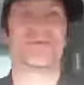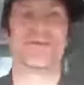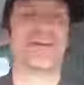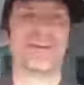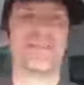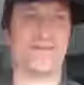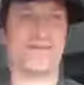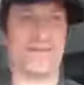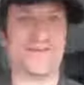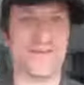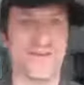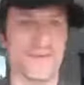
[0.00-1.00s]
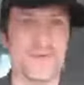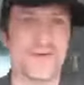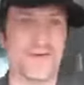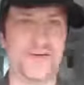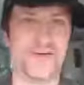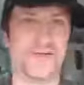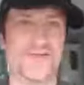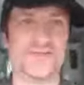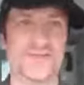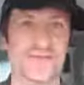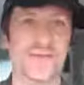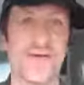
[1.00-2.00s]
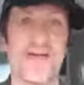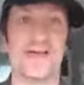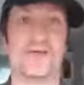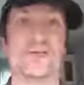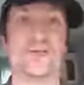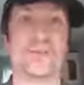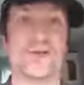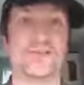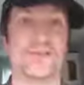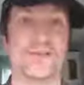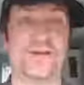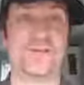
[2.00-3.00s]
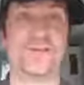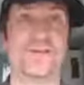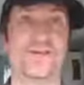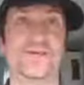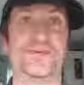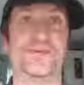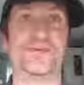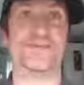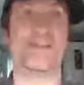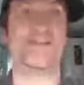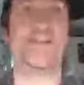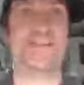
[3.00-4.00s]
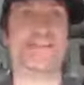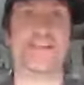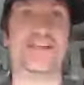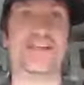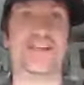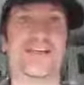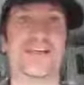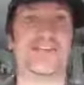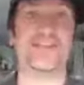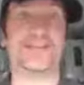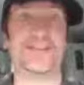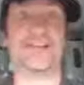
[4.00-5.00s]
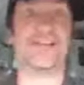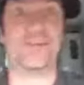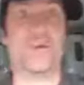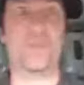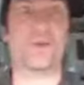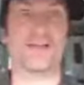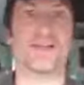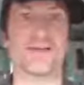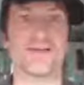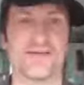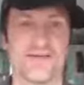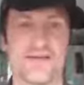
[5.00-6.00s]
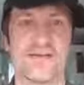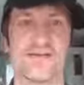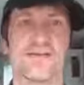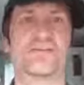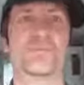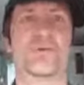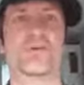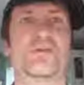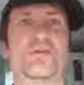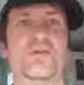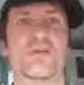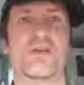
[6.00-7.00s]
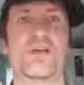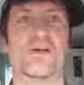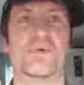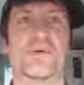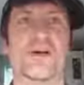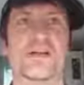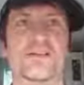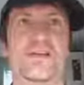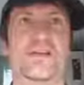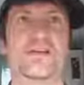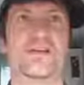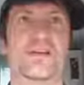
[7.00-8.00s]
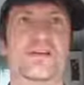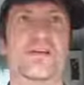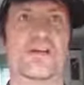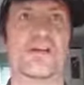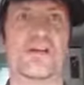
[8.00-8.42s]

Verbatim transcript: I've left the tripod at the office, so it all depends on how long I can hold the selfie stick, and if you see a little wobble like that, that's because my hand's getting tired.